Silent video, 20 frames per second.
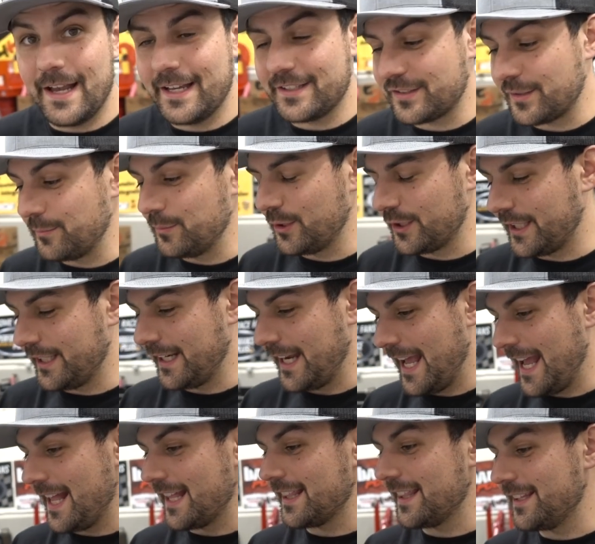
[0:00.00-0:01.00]
As I'm looking
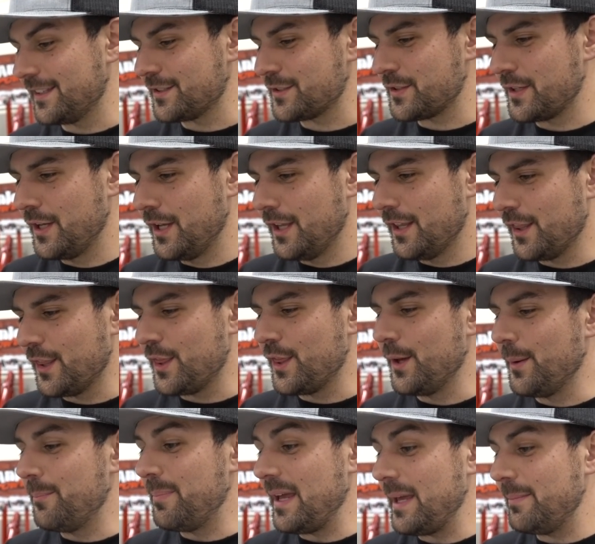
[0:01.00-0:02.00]
at this,
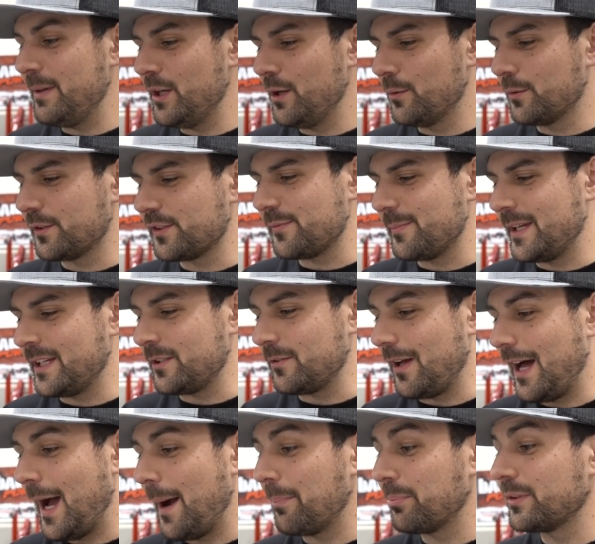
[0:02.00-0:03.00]
the baby owner's manual,
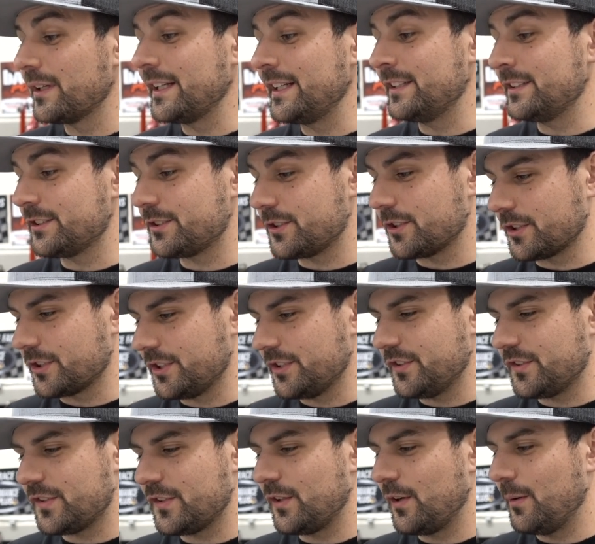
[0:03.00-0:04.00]
operating
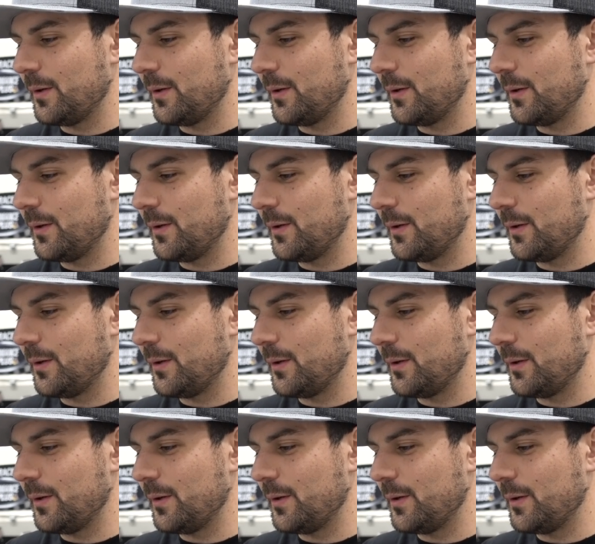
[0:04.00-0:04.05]
instructions,